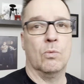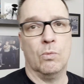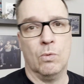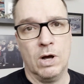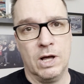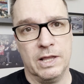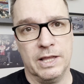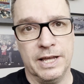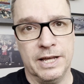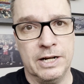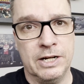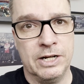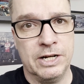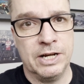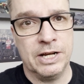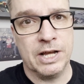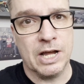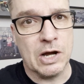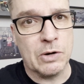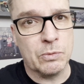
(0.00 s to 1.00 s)
While
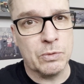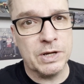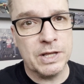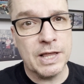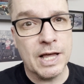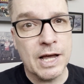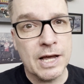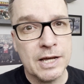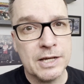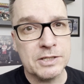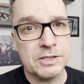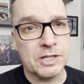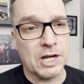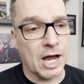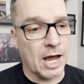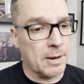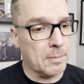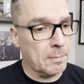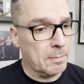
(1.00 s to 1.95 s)
editing, I realized I